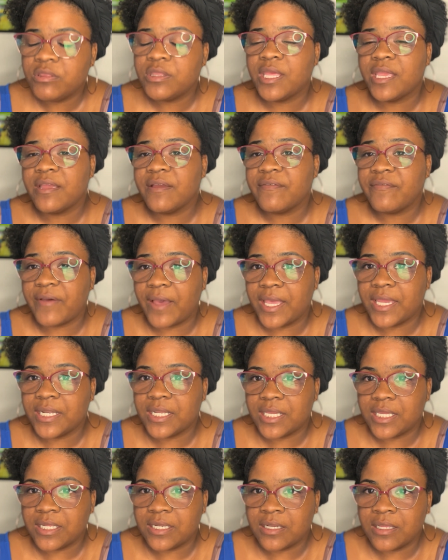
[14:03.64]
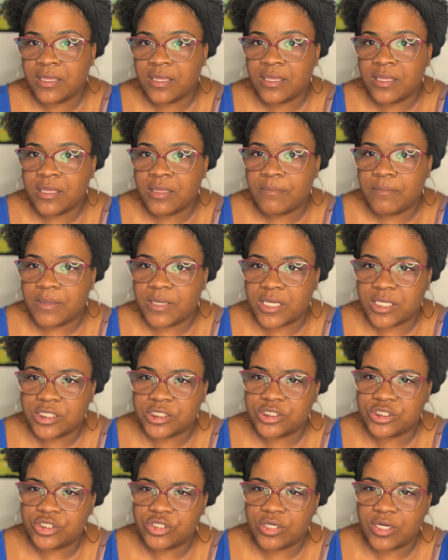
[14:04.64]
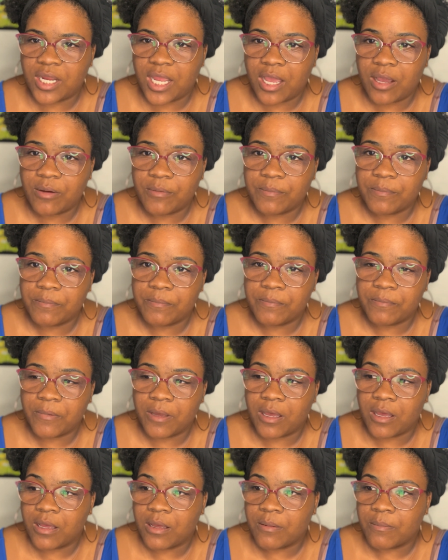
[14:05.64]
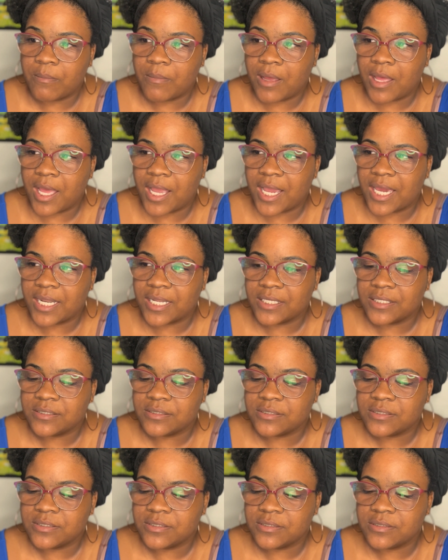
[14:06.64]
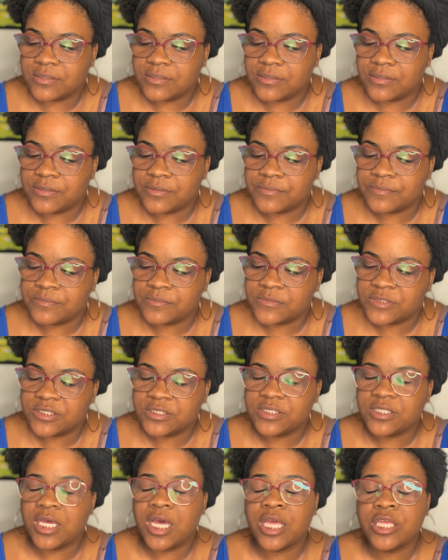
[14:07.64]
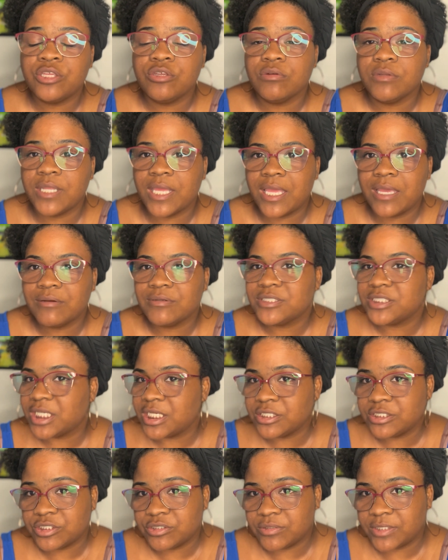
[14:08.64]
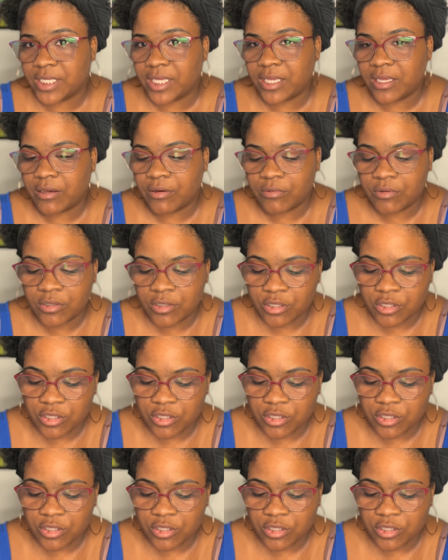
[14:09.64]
think fighting because you're out, I gotta hunt you down, chase you down.